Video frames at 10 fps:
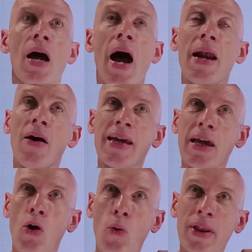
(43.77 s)
and I
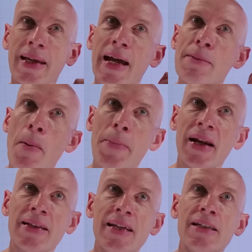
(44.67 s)
get all of the
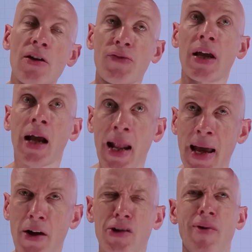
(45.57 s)
capabilities of the
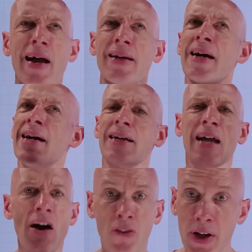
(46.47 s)
cloud around
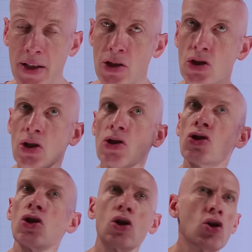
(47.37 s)
governance and
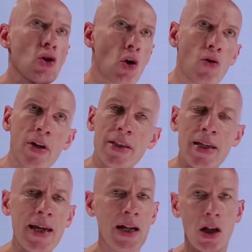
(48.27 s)

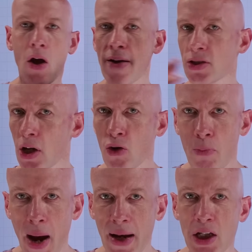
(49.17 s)
security and lifecycle
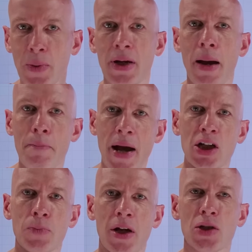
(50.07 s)
management and
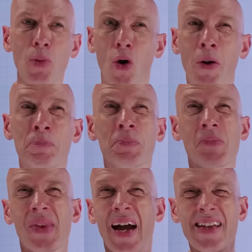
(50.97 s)
much, much more.
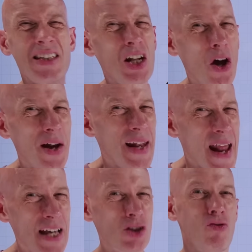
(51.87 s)
And there's a lot
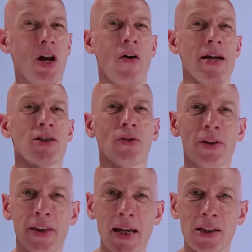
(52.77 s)
less reliance on
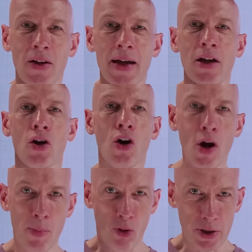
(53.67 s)
things like
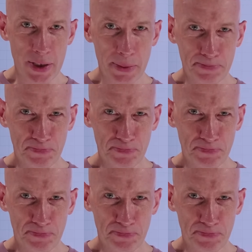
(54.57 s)
Kerberos.